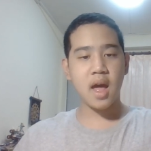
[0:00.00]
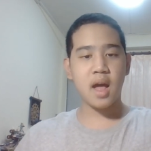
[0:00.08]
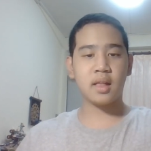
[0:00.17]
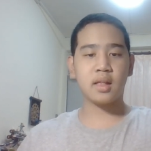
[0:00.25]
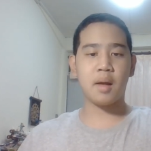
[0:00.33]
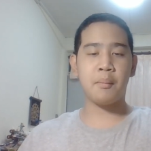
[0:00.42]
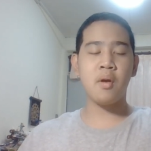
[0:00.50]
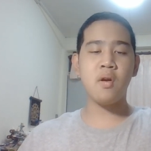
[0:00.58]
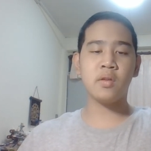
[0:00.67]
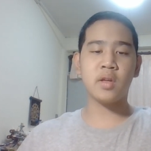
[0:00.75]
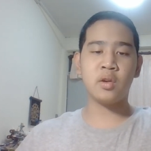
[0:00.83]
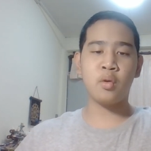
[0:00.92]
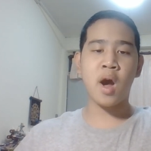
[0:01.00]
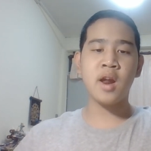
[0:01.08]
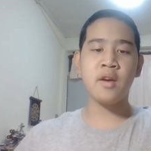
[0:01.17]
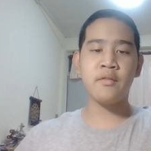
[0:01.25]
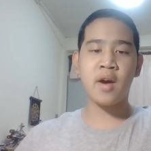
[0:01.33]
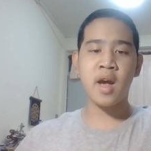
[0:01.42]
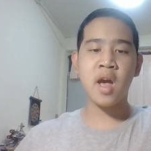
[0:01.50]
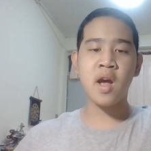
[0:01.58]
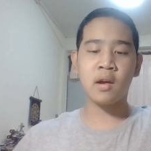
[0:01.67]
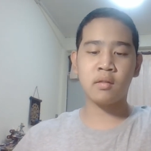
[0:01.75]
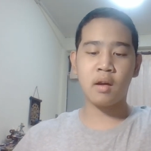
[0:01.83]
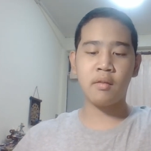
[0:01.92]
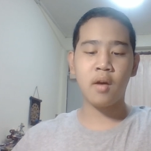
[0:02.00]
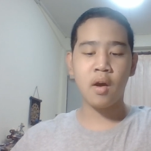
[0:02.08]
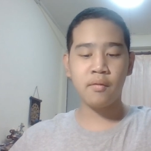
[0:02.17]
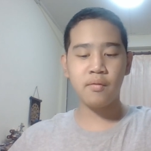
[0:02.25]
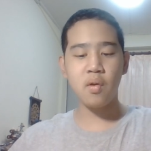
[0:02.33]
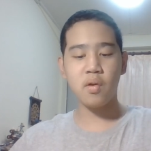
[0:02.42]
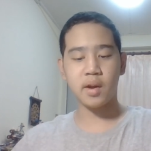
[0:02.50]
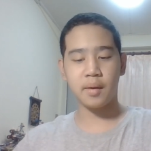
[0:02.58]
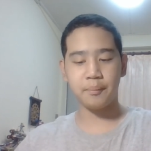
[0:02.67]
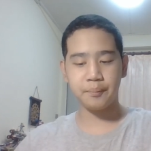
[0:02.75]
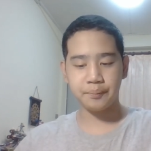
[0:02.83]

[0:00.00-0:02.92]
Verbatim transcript: as a person to identify aircraft for them.